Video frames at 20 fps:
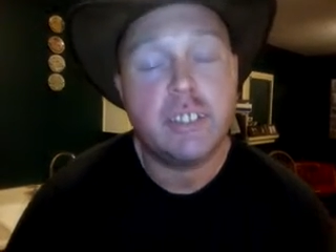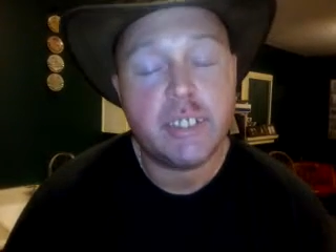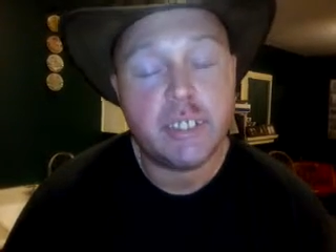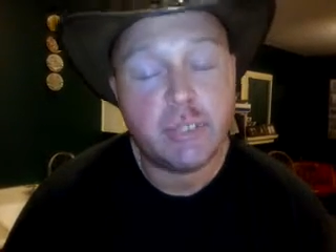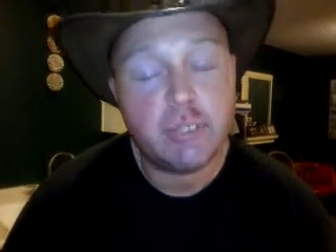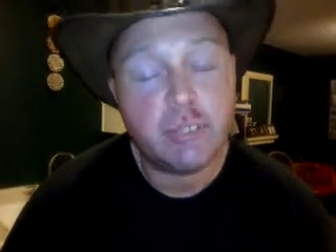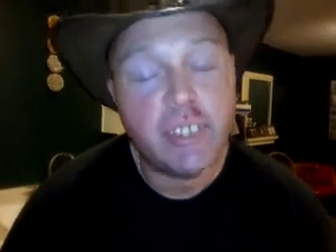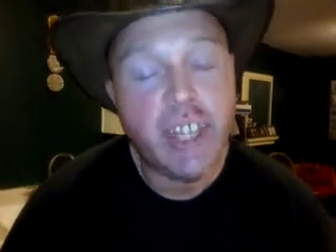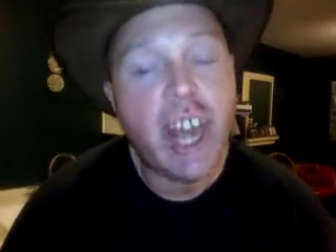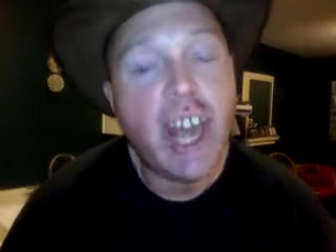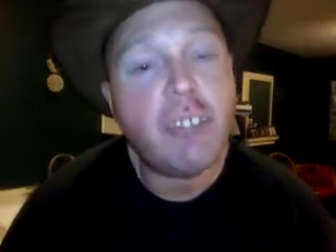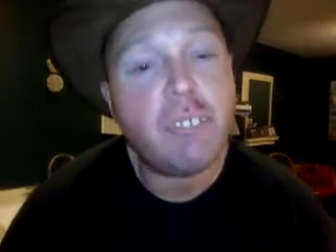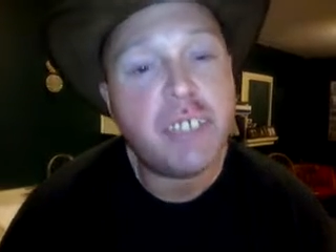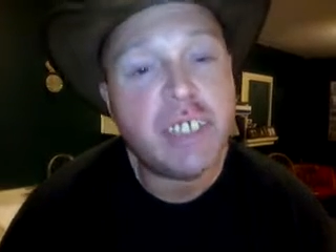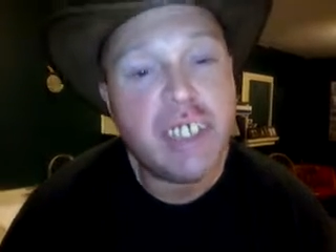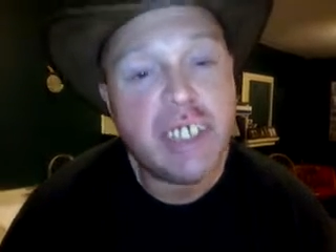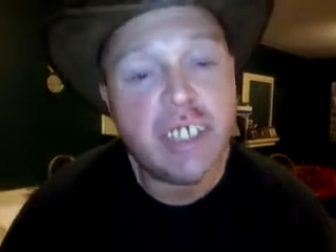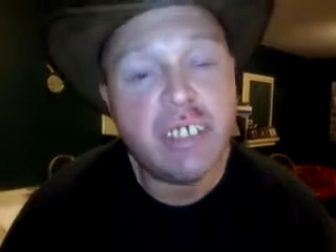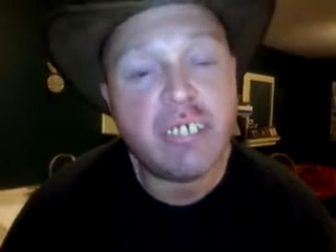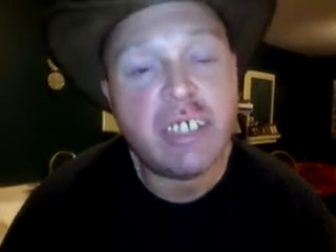Some top
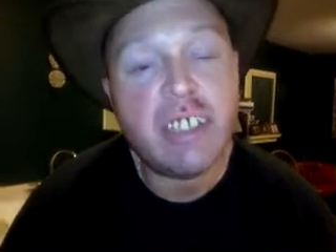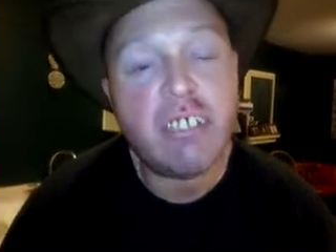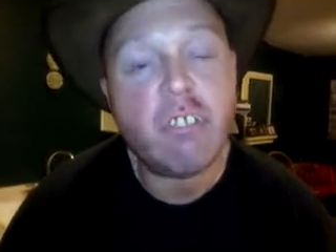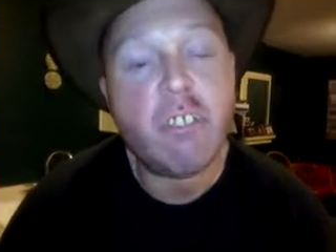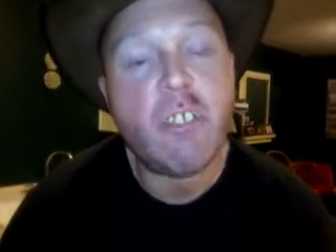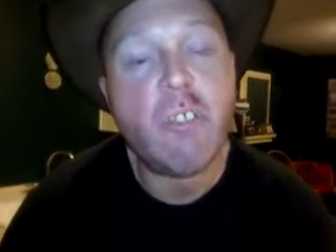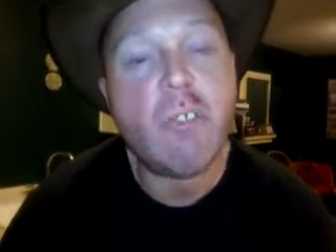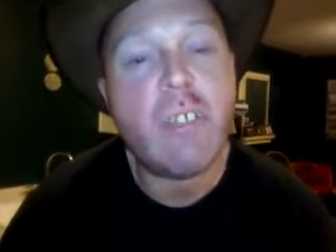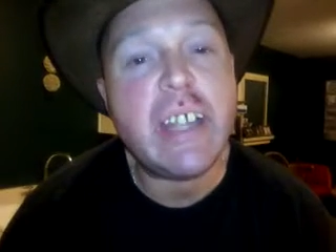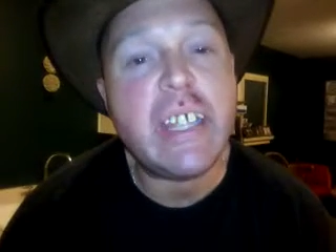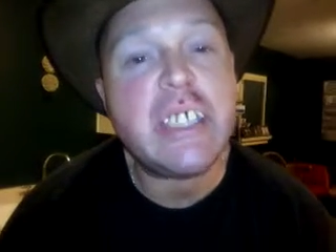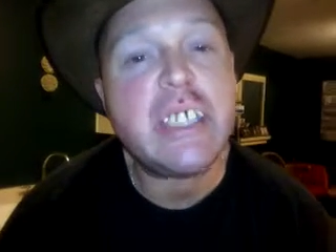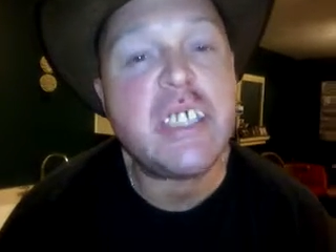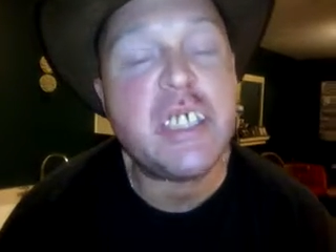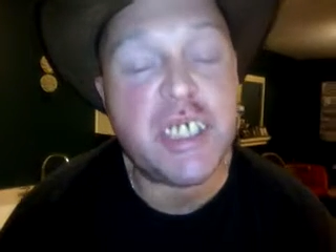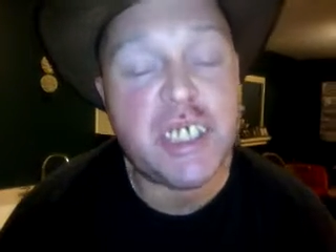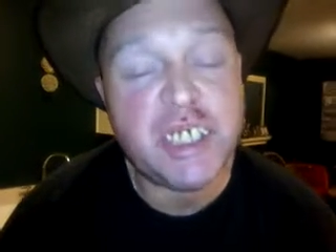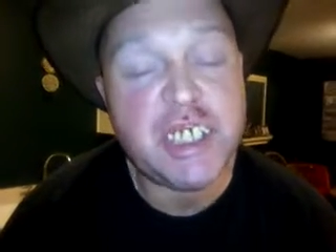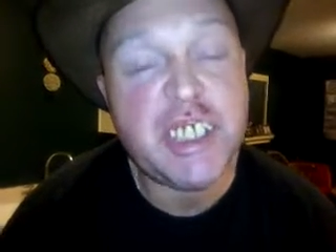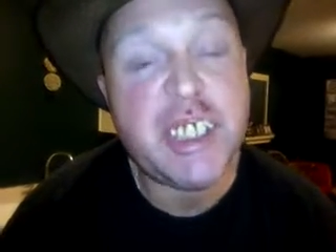secret
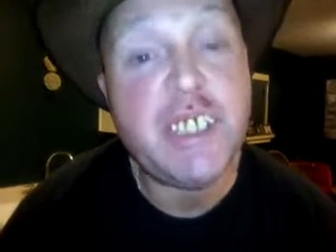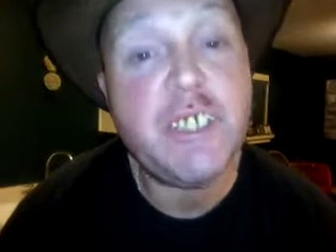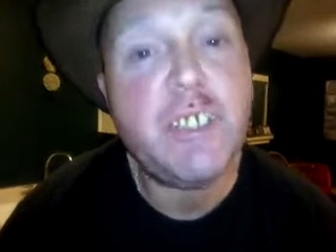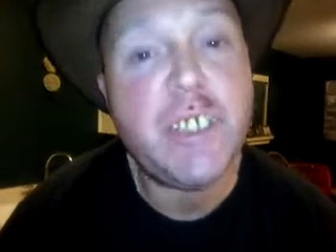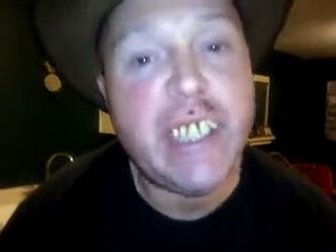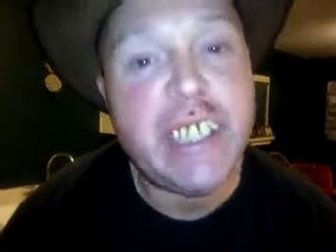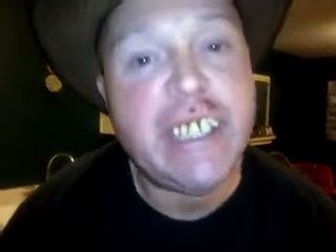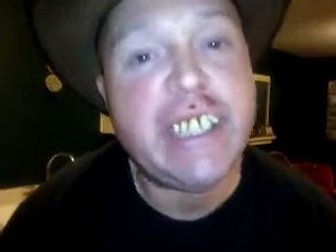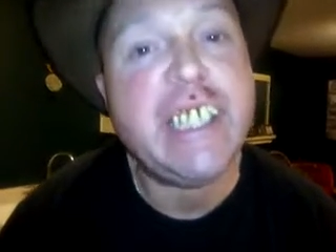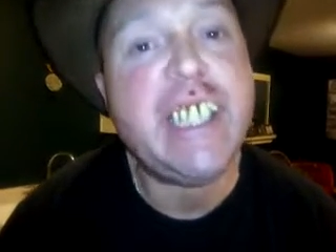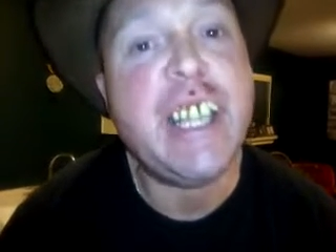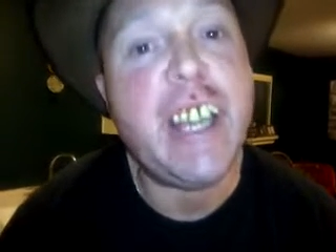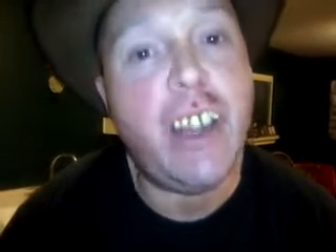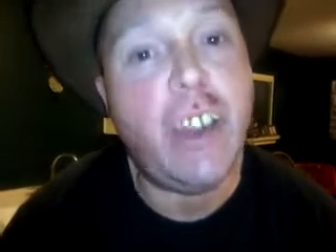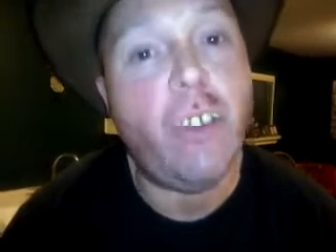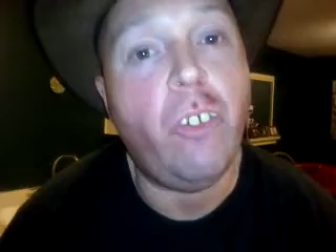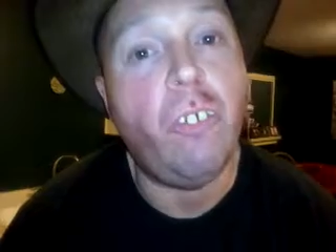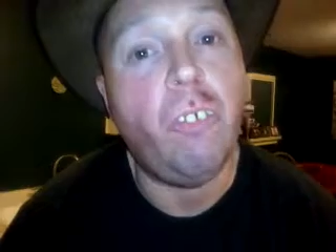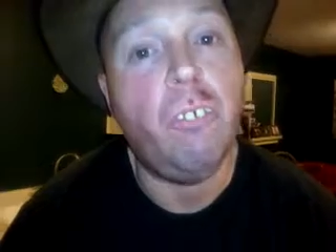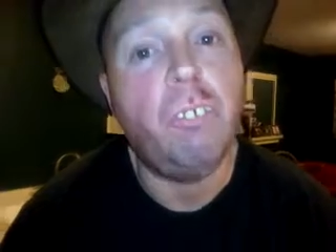information that you need to
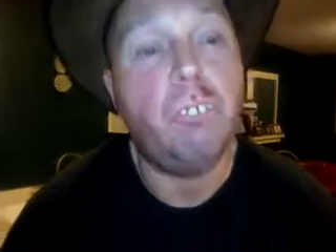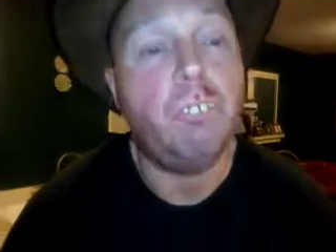know.